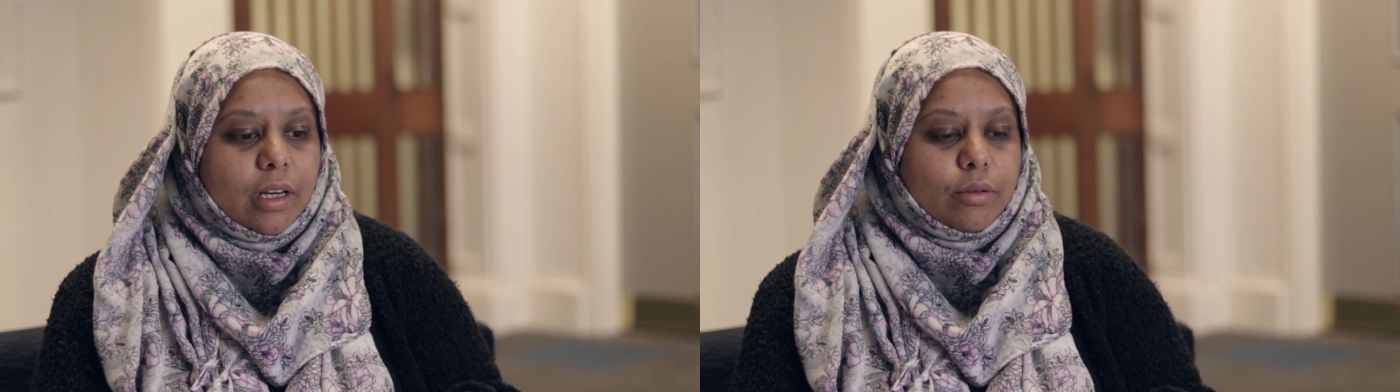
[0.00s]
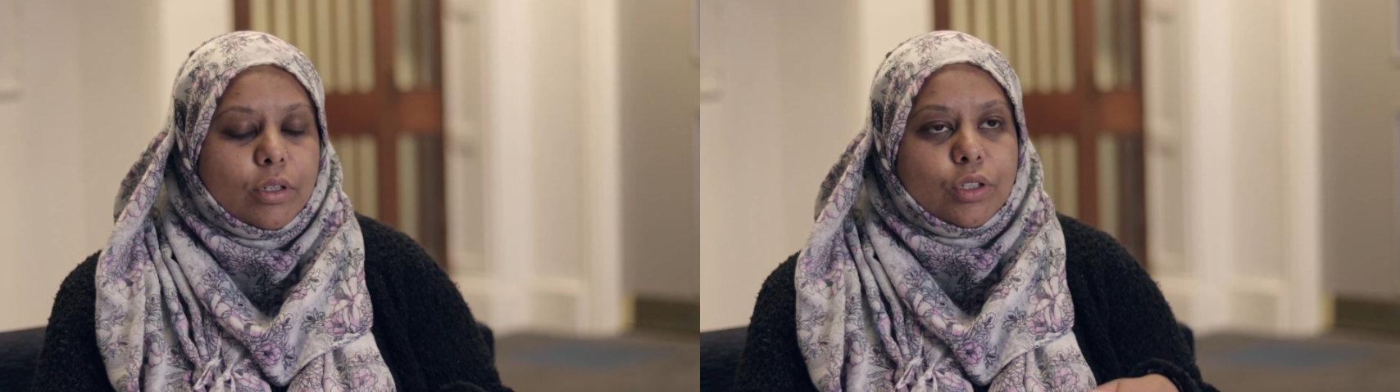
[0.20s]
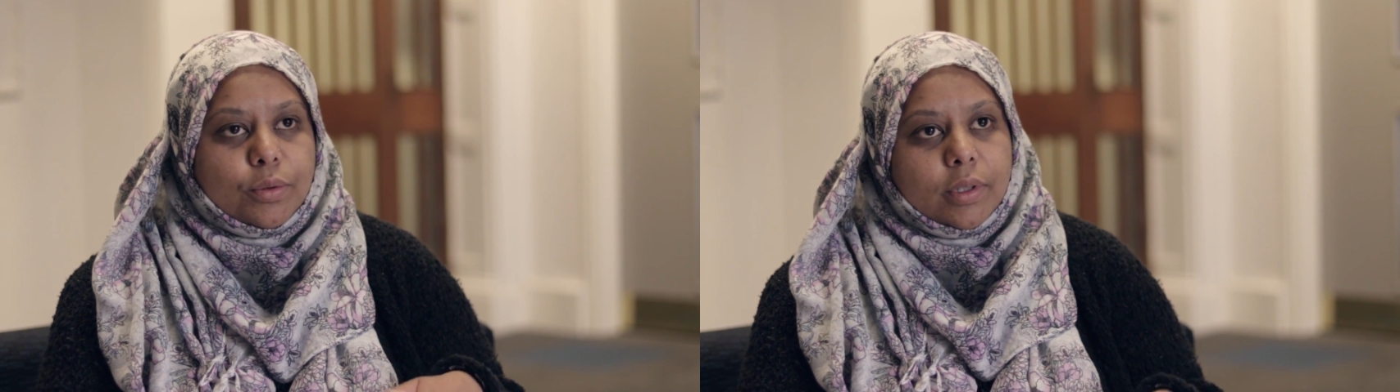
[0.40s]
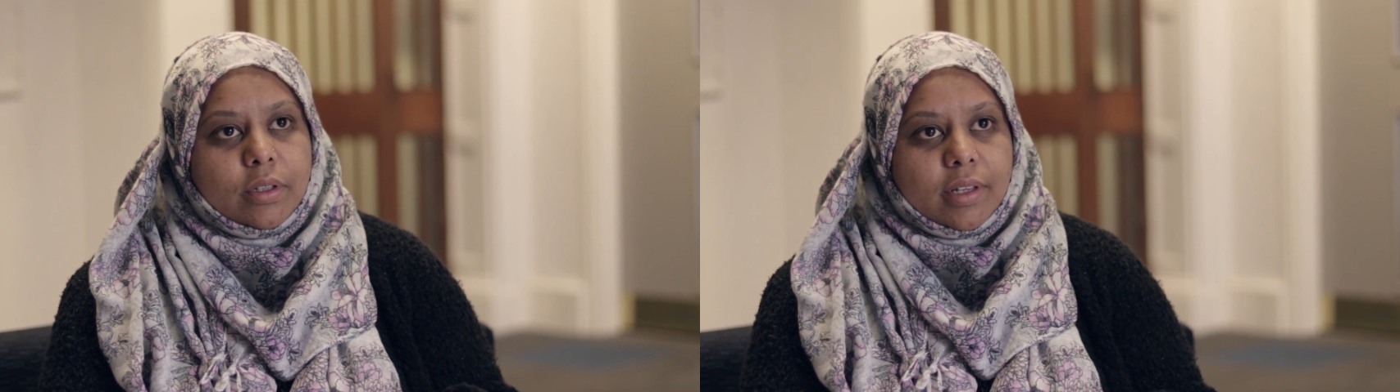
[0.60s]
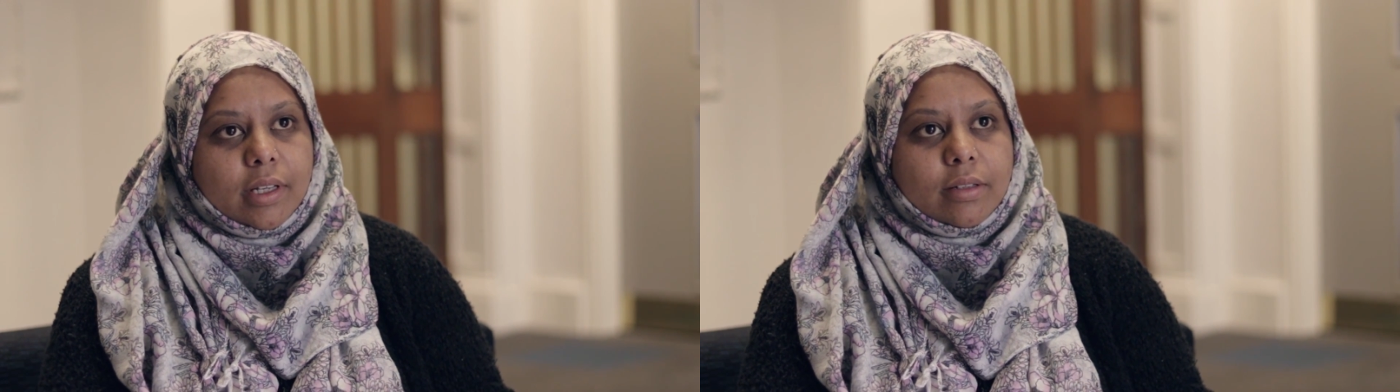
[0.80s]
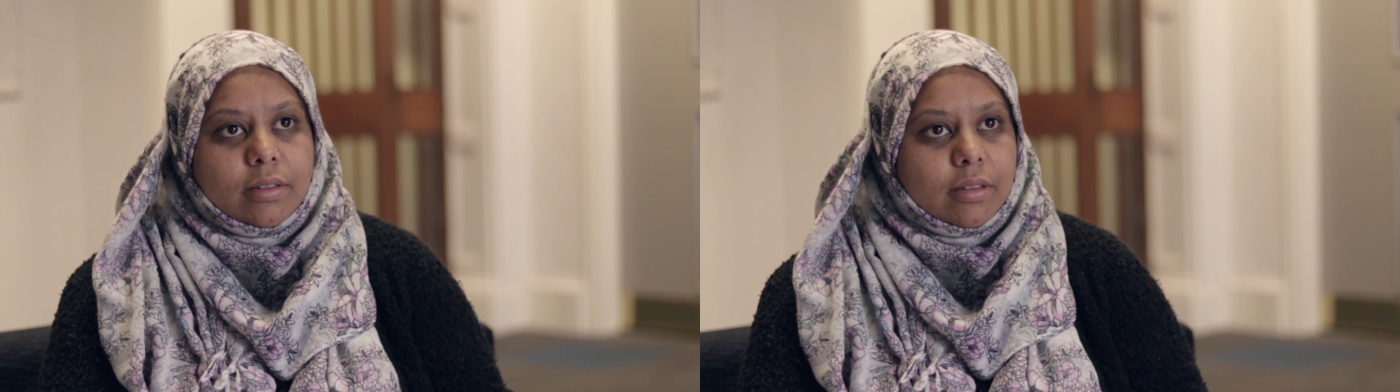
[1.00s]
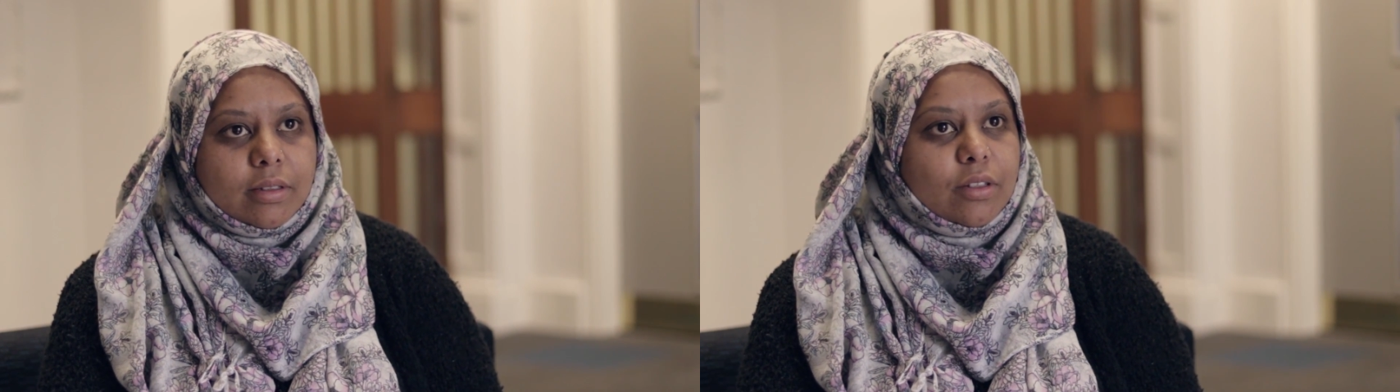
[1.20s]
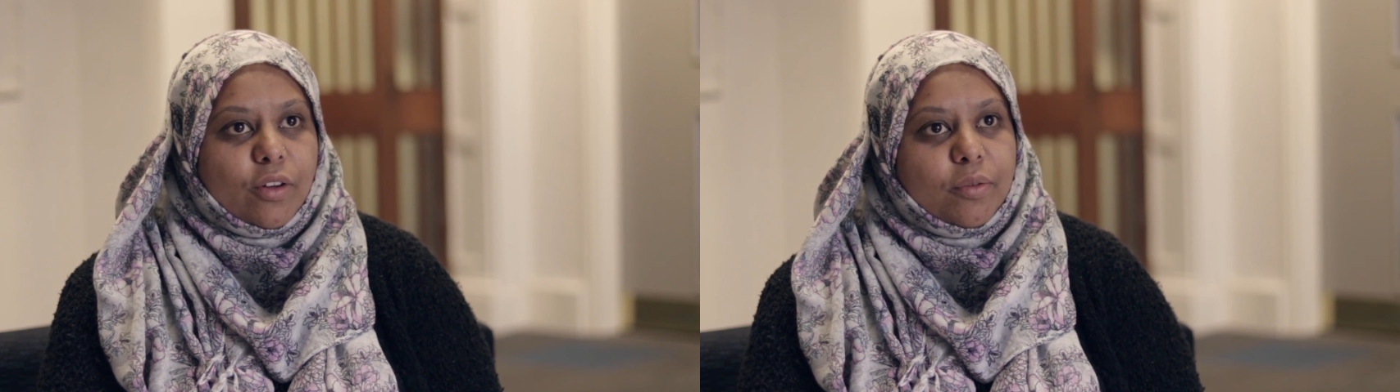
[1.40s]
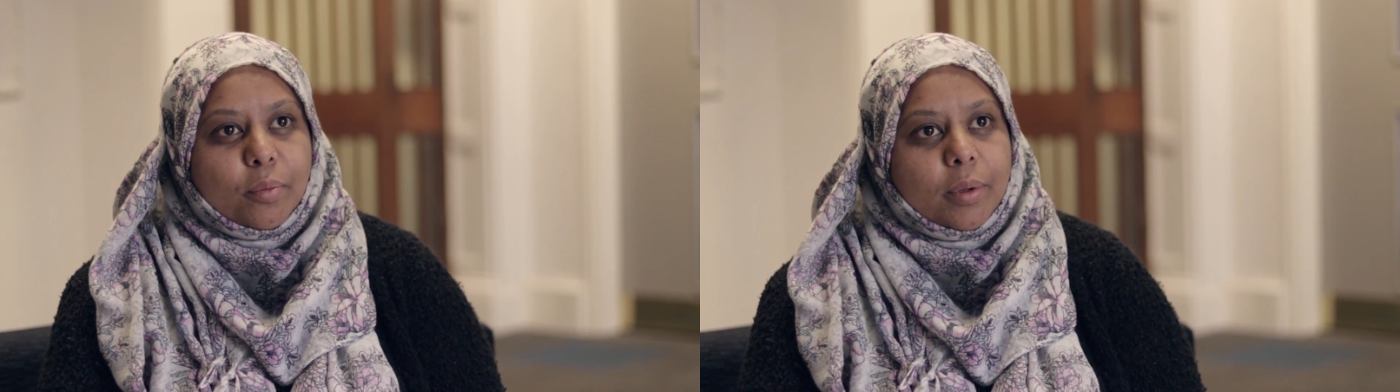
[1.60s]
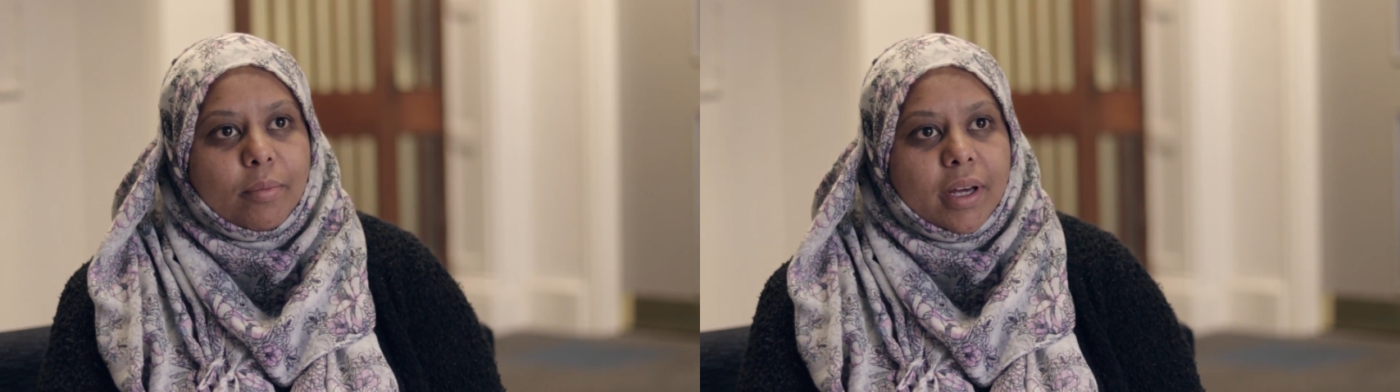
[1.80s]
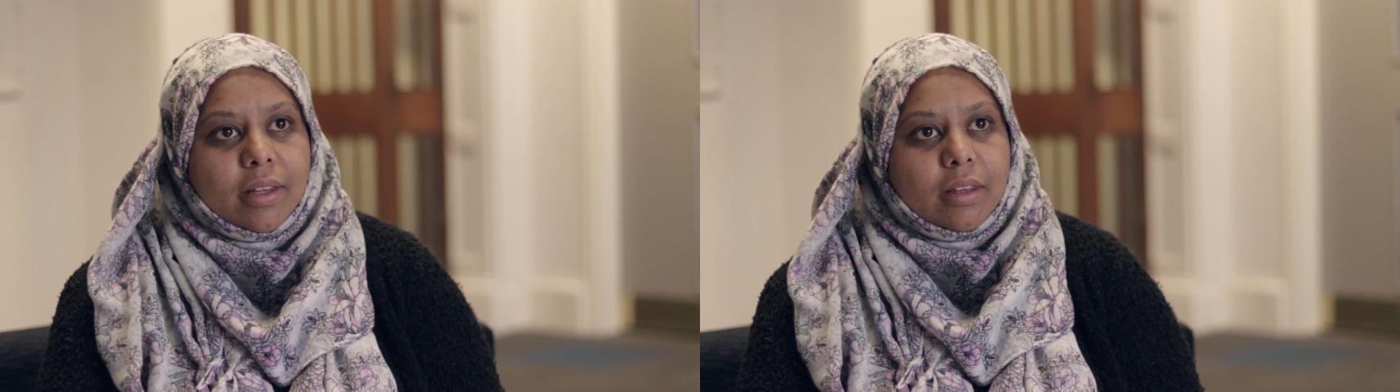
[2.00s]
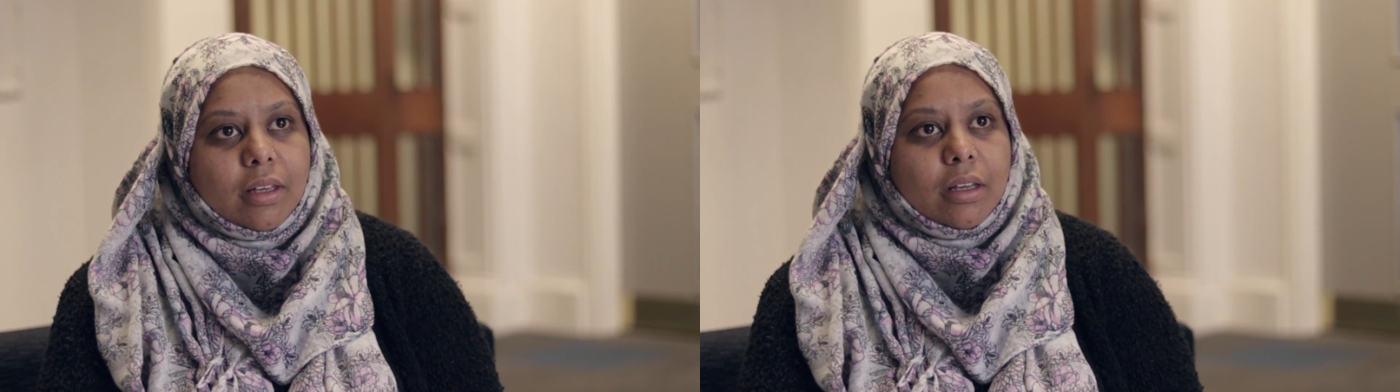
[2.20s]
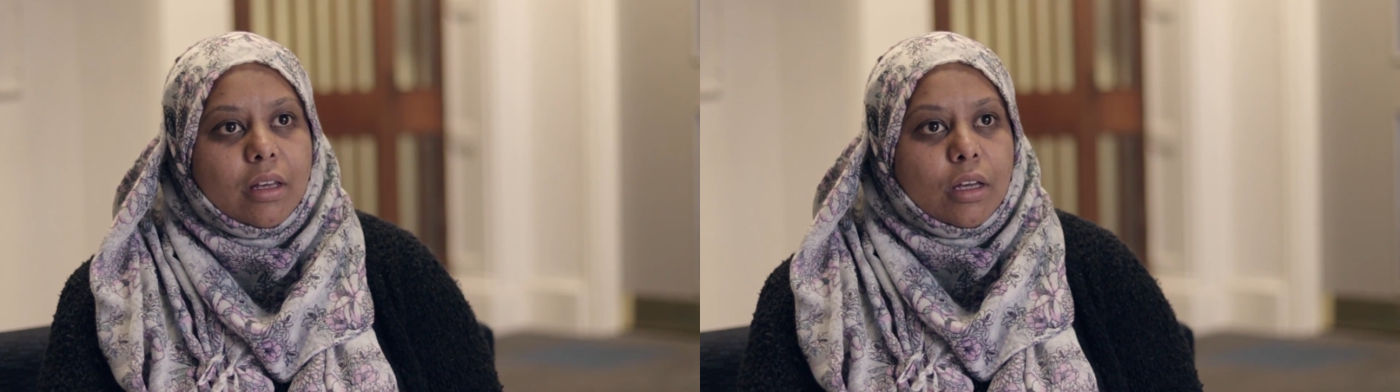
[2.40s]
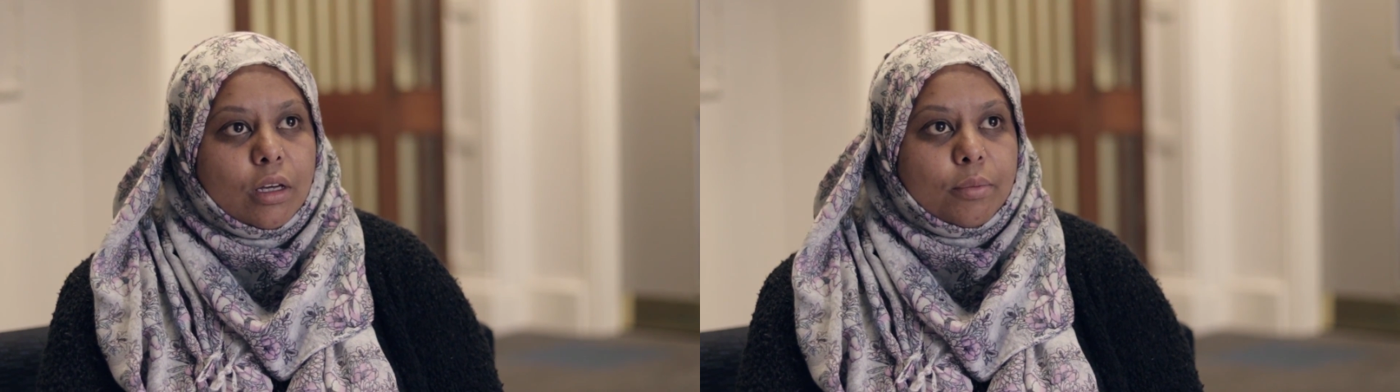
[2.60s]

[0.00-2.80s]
down and doing things has never been my thing.